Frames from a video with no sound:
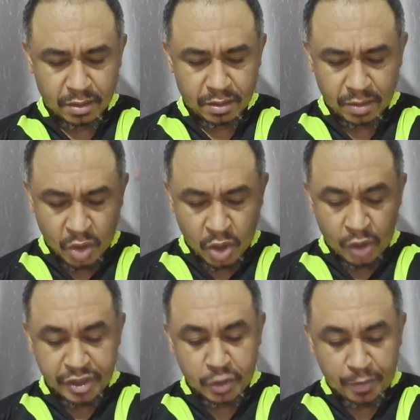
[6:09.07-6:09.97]

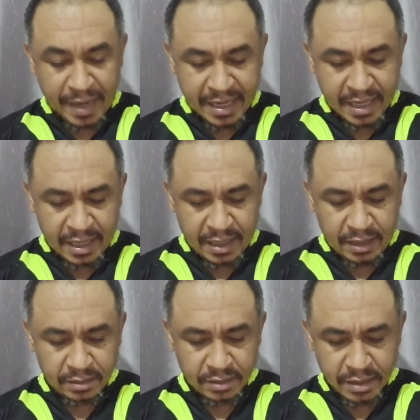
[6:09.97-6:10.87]
Olori Supergirl,
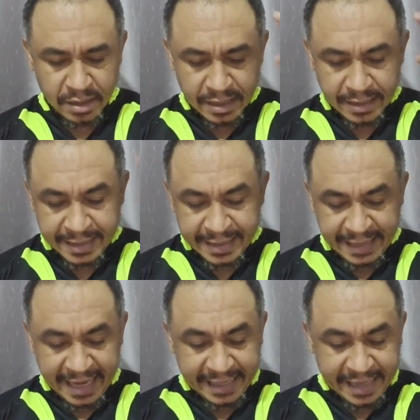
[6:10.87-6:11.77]
Linda
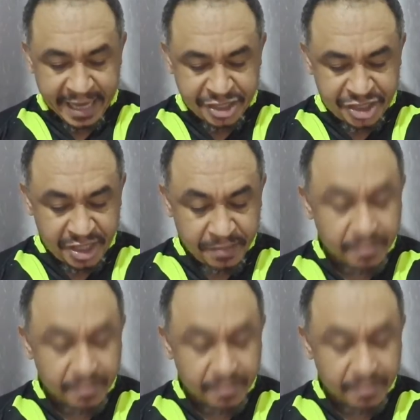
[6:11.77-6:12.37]
Ikeji.